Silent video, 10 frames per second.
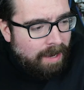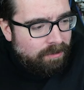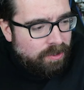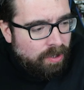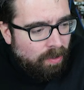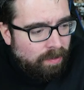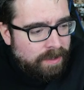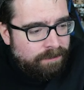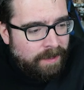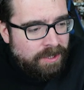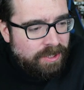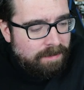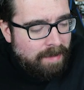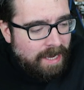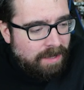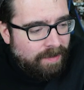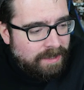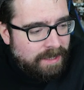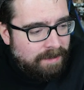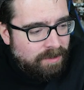Aaron Cool has featured in many of
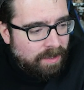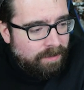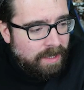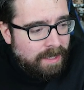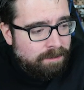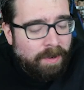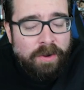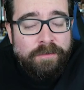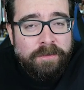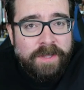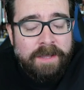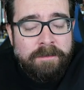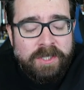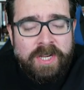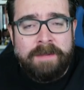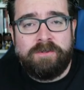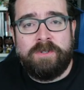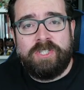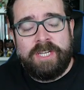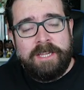our teams over the years, both of the
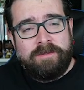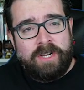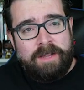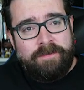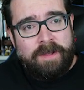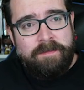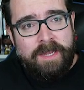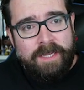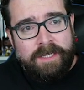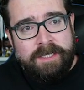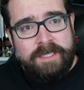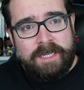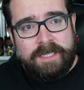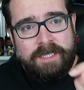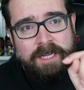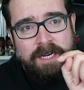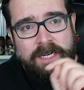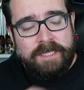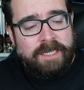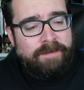Ipswich teams on FM 16
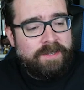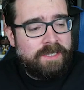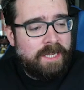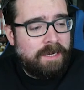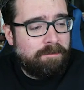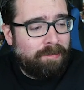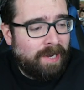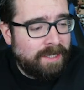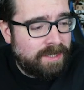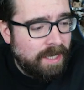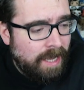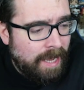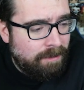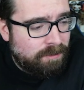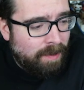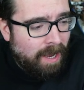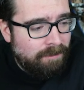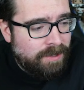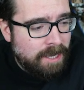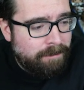and 17. Plus, he was part
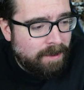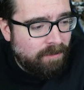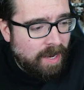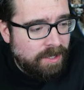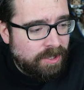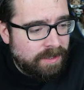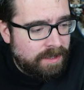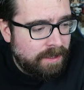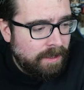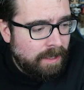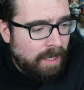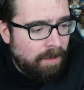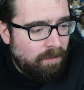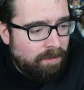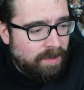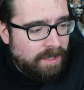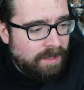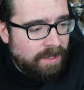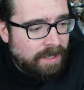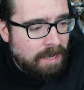of Deeping Rangers when we
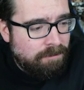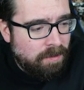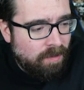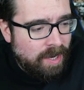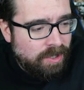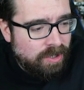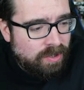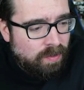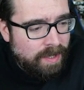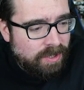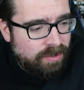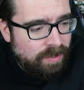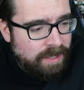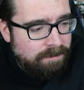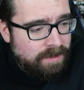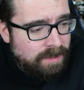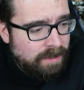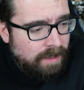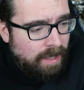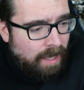did the Deeping Rangers Twitch streams.
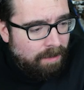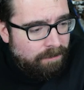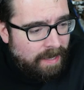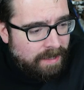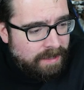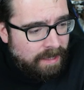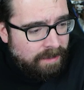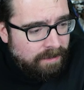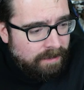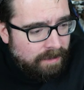Wagner.